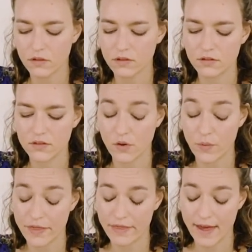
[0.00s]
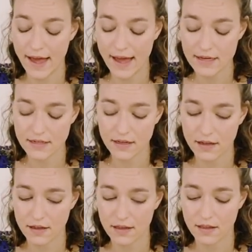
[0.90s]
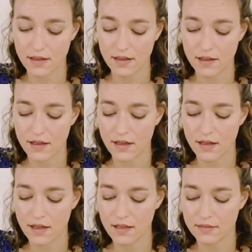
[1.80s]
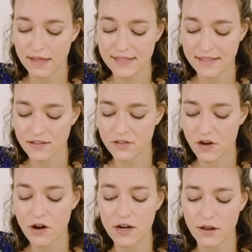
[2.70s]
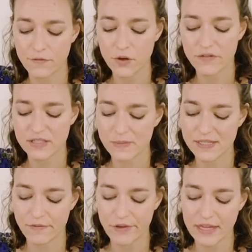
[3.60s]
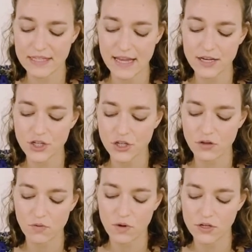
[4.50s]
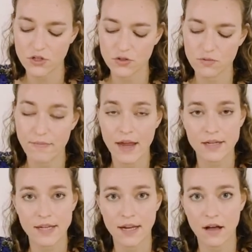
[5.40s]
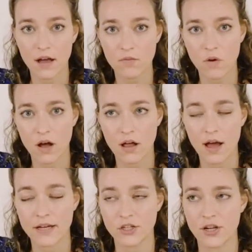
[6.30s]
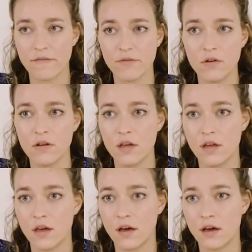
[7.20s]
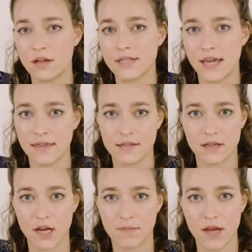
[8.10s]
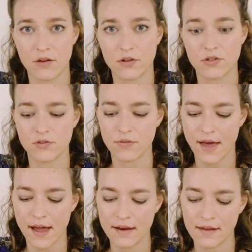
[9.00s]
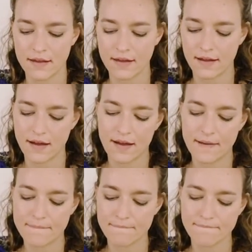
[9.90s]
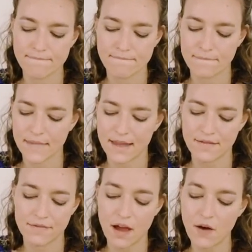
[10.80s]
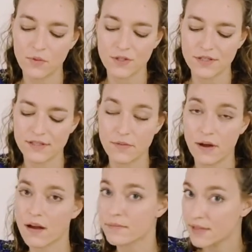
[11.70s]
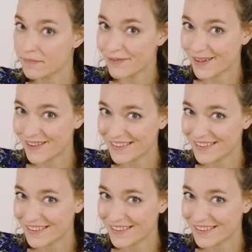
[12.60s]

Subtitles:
So with that, let's get started. If you have a specific intention you want to meditate on while I shuffle, take the time now to do that. And if not, we'll just see what comes up for you.